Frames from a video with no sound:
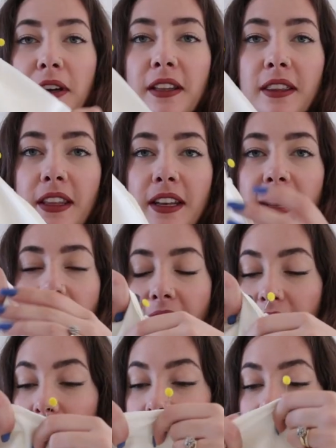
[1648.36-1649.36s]
put the
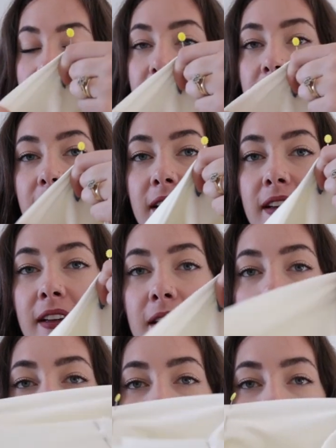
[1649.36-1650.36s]
neck
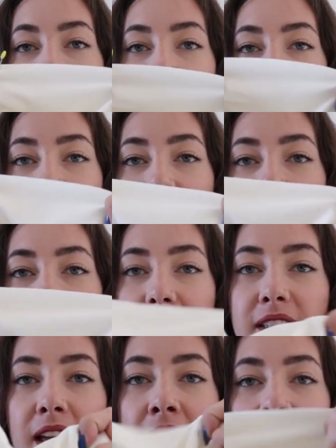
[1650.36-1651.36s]
band
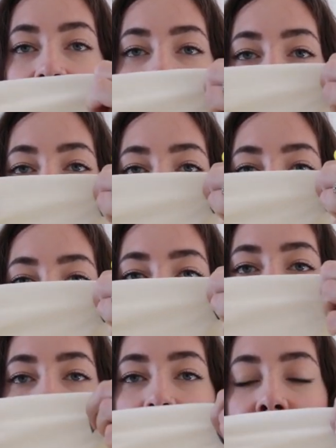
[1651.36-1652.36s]
inside
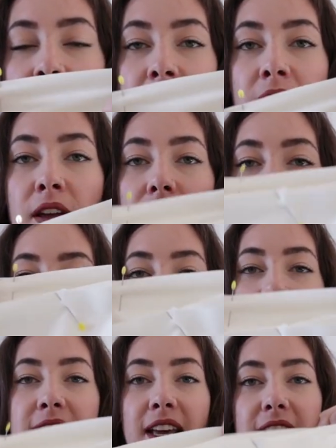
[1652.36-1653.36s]
here,
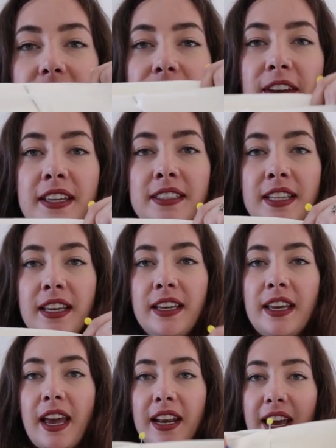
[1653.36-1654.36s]
right sides
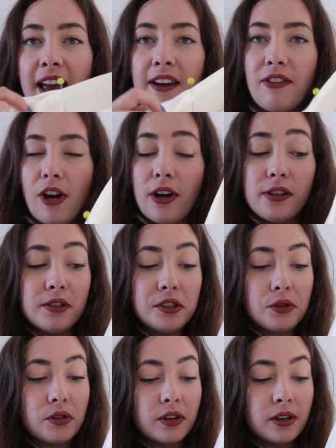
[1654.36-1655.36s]
facing, and I have all those
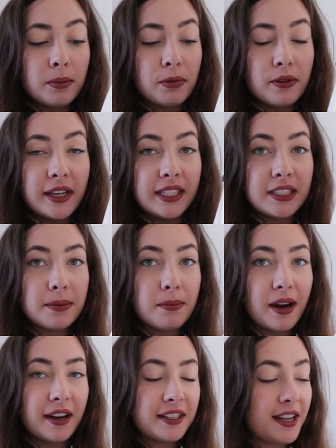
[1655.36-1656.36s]
quarter points
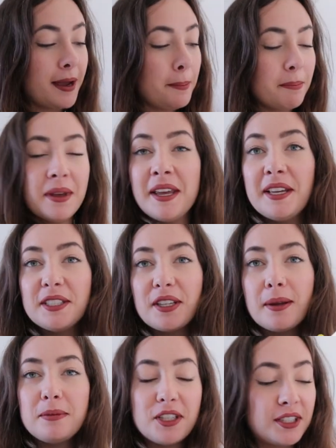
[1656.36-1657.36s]
marked up.
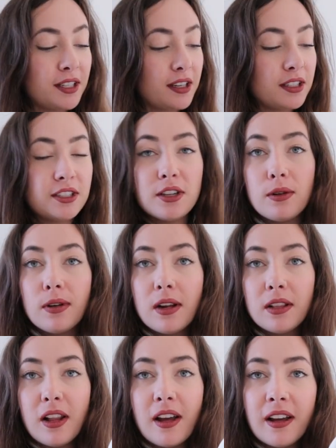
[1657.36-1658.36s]
So I'm just gonna sew
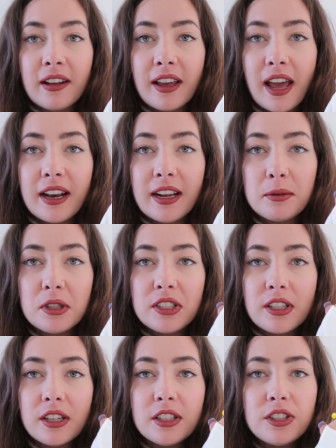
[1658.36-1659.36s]
along and I'm
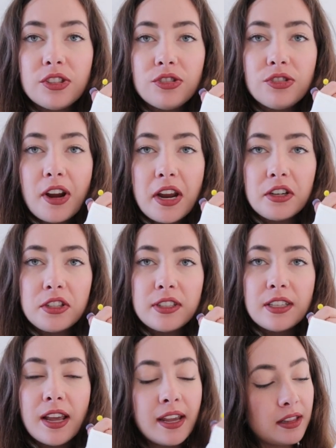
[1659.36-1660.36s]
just gonna stretch
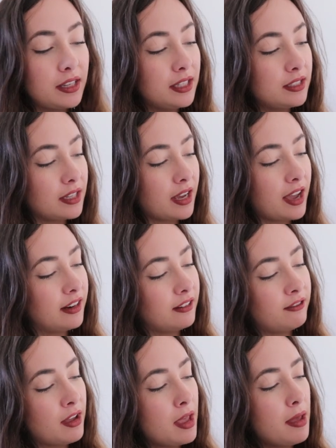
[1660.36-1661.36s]
slightly to kind of